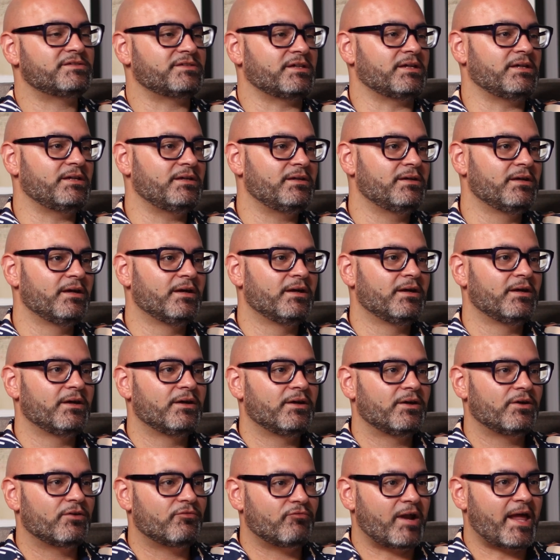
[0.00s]
seat.
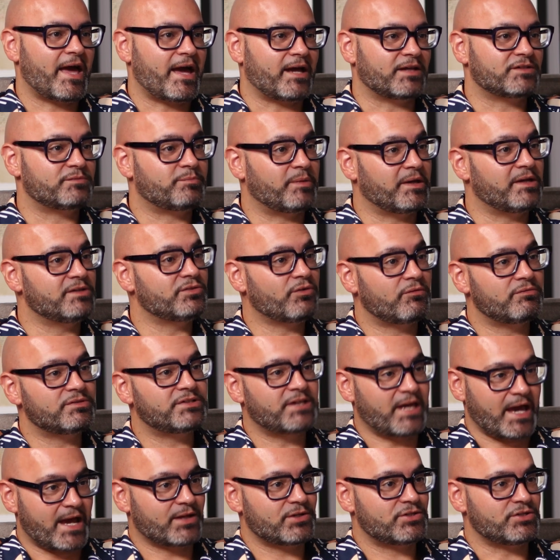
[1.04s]
Relax. But he's
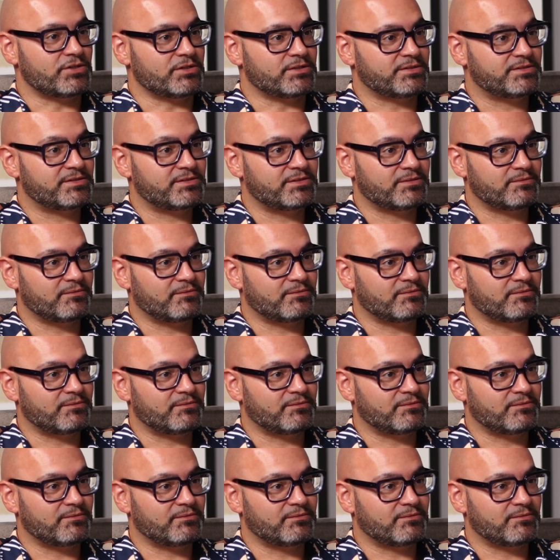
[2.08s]
obviously anxious,